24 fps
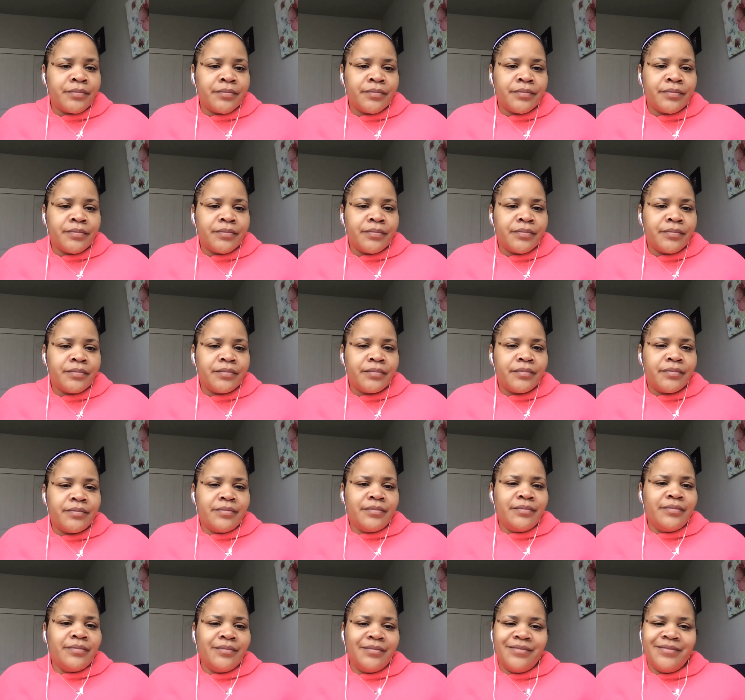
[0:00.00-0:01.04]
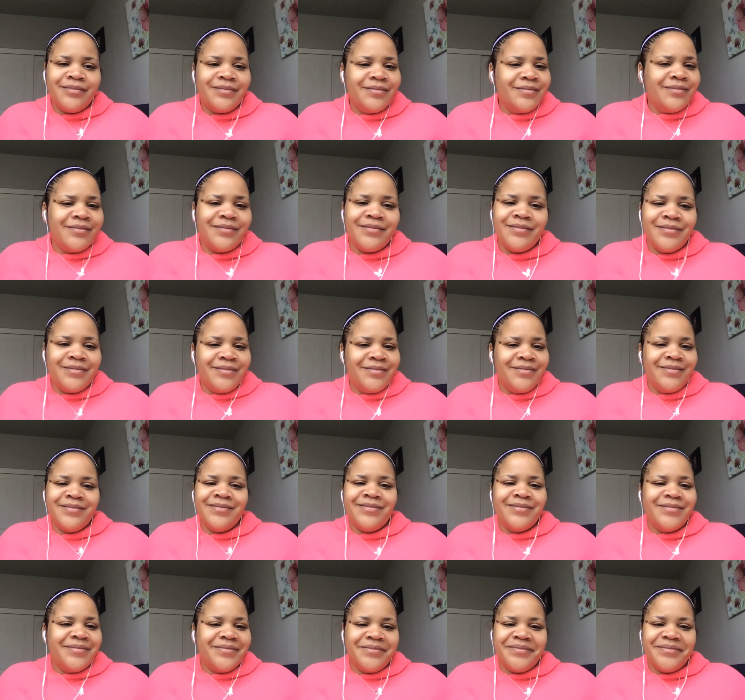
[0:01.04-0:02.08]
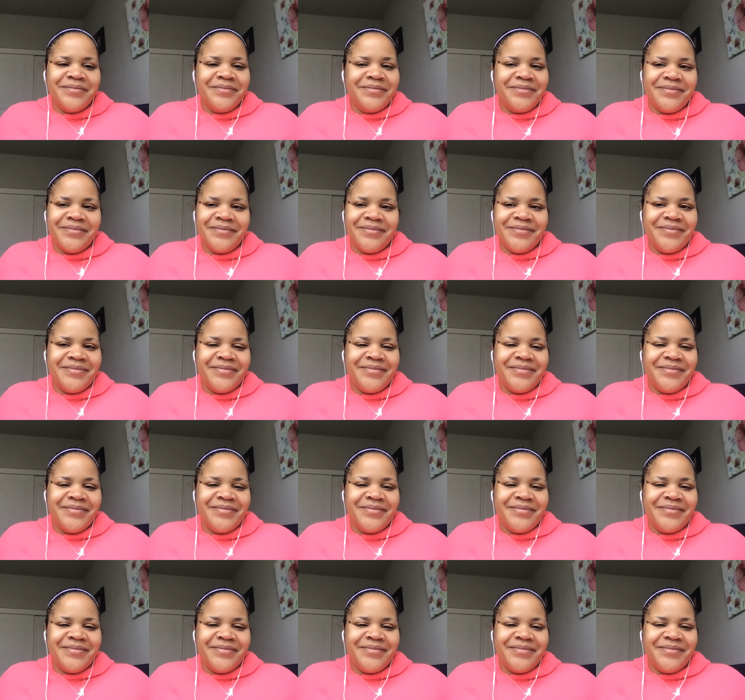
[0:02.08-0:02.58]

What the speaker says: (silence)